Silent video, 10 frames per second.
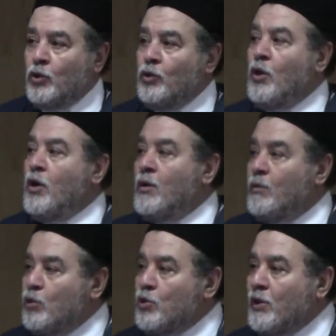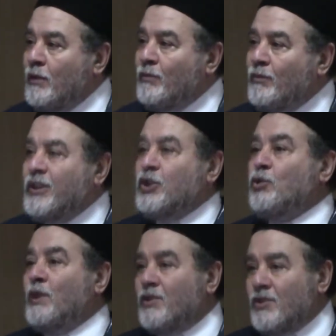to Muslim
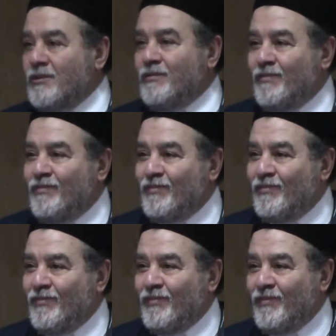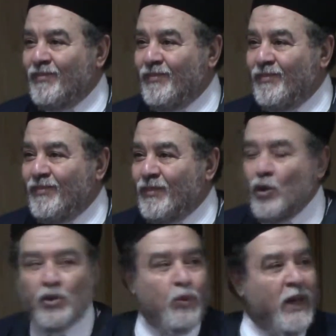rituals.
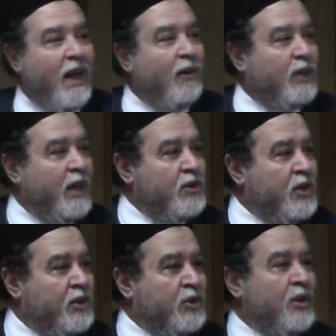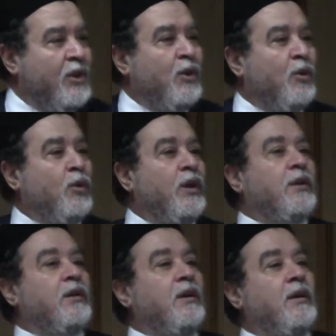Because we have cases
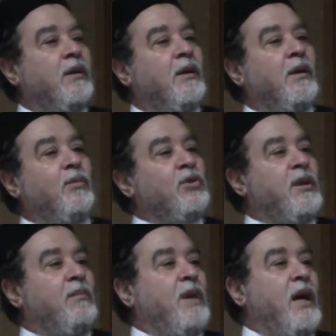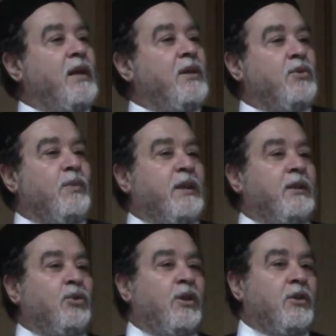where a Muslim man is
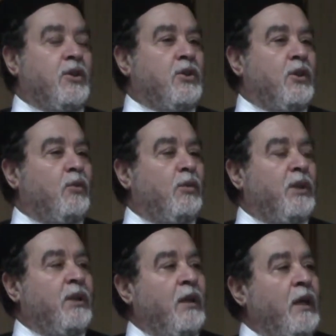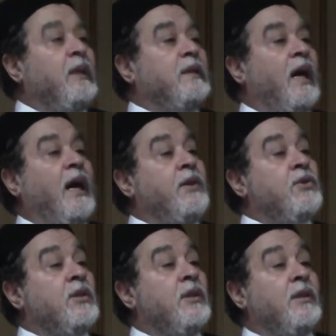married to a Christian woman, he
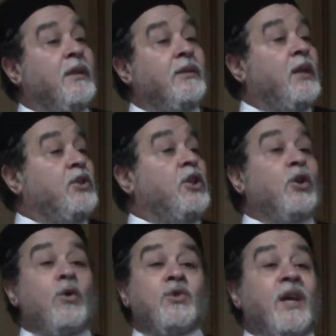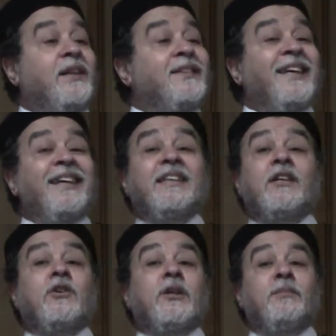dies, and then she goes and
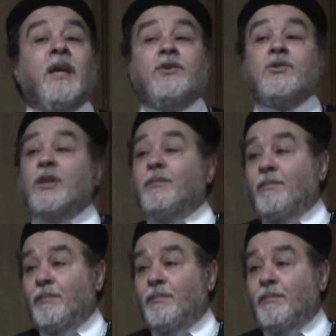incremates him.